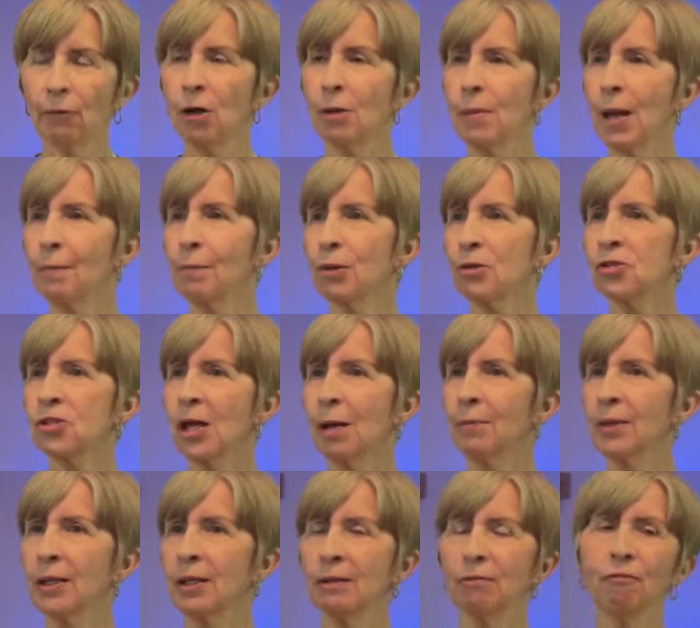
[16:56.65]
I remember
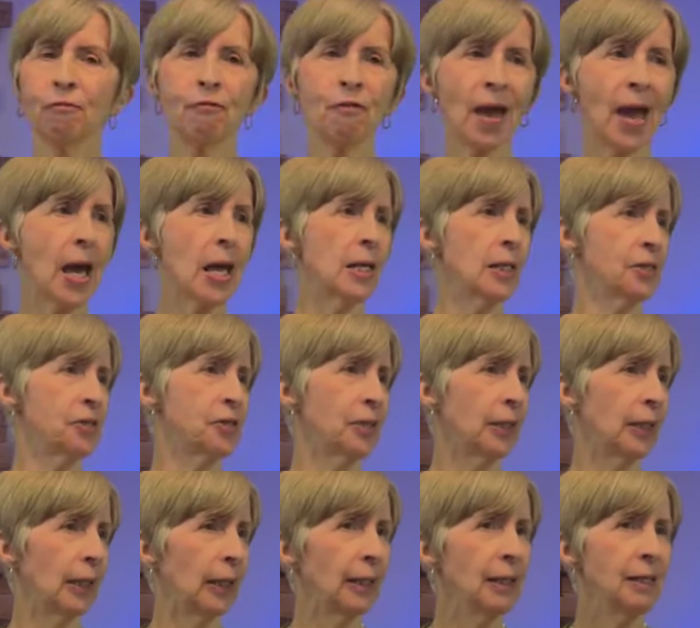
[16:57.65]
some of the
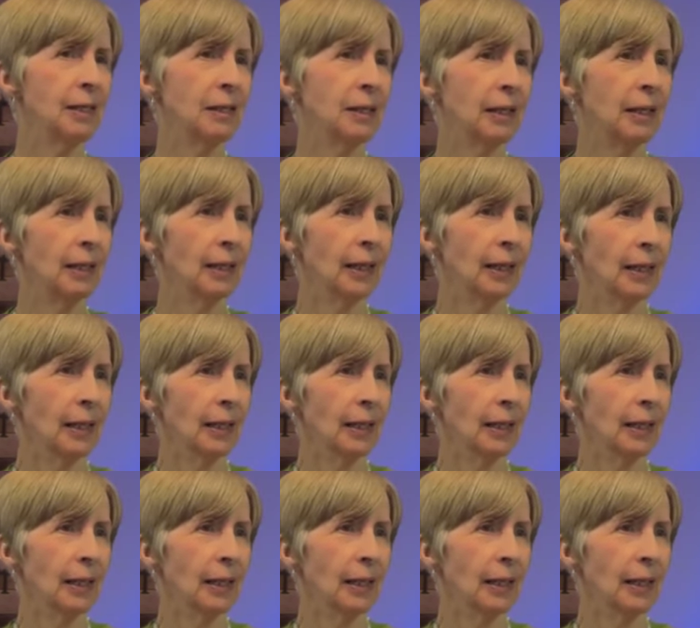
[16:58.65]
fantasy